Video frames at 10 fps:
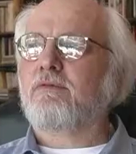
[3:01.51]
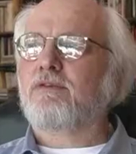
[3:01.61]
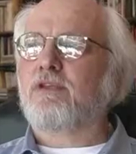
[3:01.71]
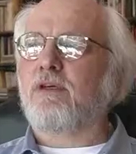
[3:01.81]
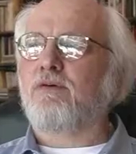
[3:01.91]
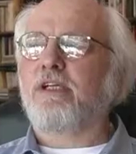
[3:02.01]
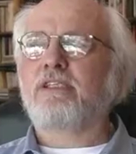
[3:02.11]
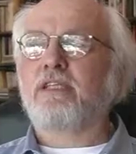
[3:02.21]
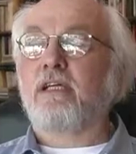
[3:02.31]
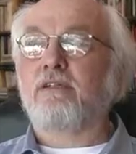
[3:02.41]
so we
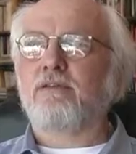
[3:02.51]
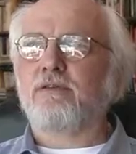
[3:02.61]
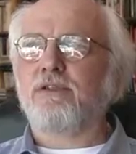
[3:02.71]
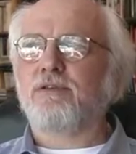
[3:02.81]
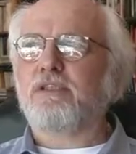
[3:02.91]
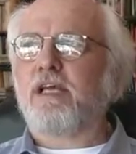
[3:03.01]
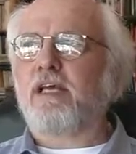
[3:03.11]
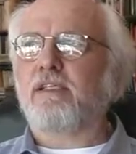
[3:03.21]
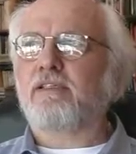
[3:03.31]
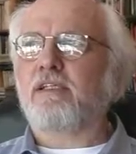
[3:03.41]
decided to use
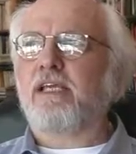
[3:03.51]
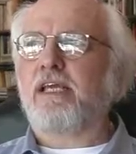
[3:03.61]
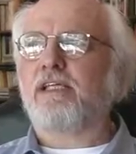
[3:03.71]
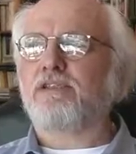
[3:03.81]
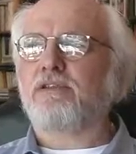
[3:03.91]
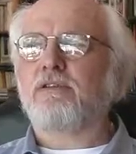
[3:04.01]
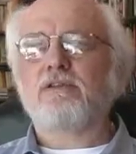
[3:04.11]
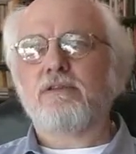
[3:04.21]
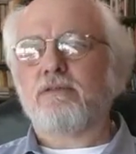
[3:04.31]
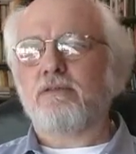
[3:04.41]
that as an occasion
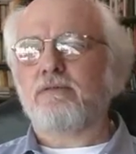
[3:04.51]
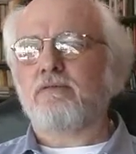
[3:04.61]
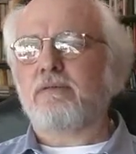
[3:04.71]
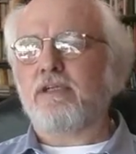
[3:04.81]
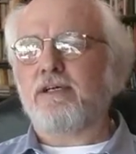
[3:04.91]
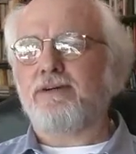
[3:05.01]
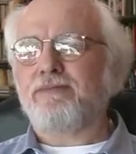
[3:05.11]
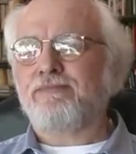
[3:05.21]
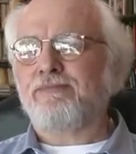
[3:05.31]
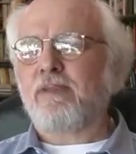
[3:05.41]
to
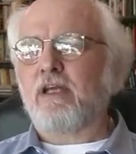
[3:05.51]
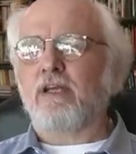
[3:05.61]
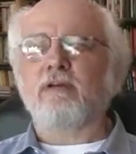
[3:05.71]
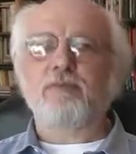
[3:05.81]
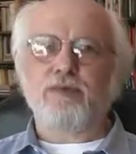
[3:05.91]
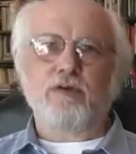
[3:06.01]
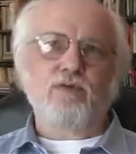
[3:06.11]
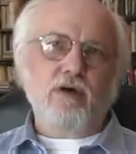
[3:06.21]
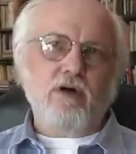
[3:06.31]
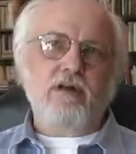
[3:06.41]
not only put
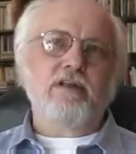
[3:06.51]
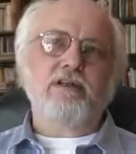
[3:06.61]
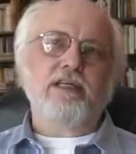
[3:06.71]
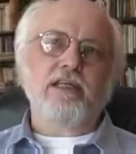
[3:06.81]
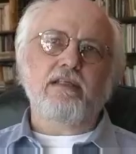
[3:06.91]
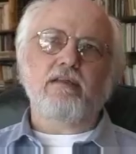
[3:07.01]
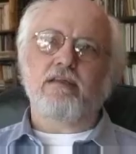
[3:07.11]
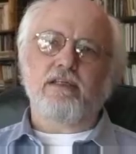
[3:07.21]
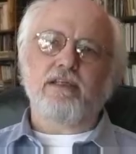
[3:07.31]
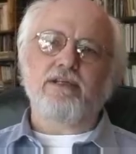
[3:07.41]
work in
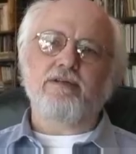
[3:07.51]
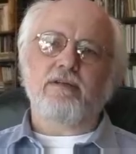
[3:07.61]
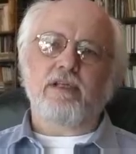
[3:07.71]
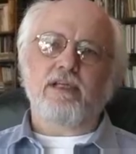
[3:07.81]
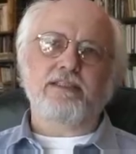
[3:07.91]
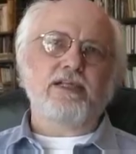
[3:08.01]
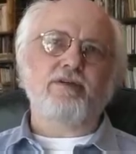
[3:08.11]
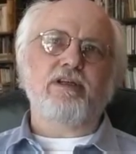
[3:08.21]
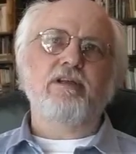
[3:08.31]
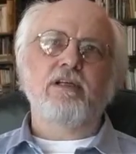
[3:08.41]
the
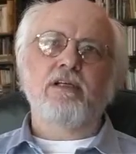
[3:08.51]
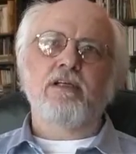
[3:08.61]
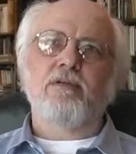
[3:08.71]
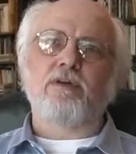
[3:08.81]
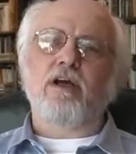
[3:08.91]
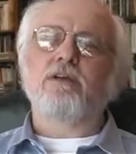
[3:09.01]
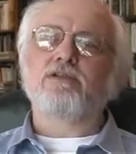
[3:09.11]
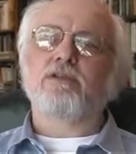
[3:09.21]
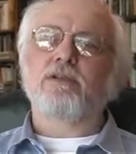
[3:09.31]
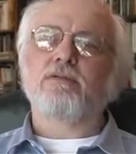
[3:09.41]
exhibit, but
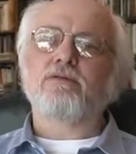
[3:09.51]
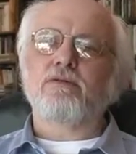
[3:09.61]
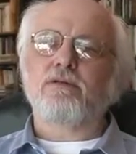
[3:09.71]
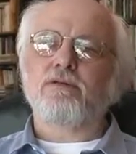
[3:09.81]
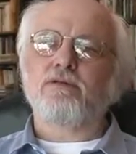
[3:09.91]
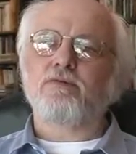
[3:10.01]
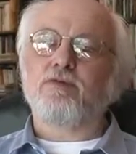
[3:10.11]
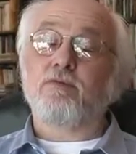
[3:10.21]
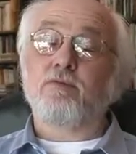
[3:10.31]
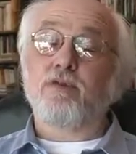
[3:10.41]
also to
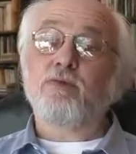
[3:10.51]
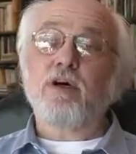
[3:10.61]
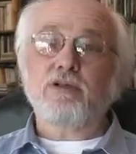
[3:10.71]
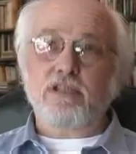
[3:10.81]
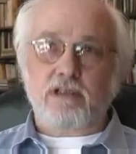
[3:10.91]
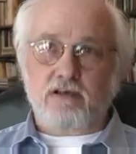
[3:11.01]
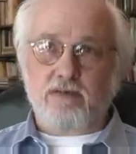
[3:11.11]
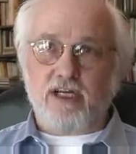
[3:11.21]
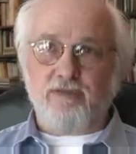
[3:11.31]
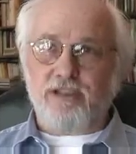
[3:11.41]
propose our
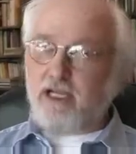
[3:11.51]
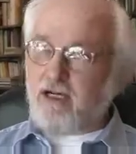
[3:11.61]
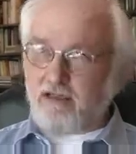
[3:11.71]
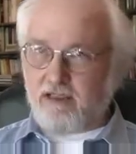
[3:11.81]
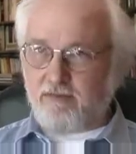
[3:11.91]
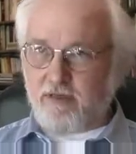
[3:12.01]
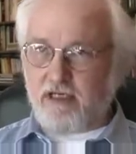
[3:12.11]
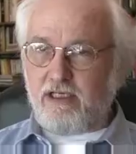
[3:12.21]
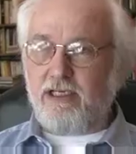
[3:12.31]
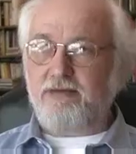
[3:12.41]
monumentality
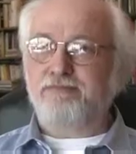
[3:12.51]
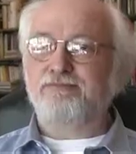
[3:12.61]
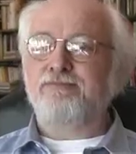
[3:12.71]
idea.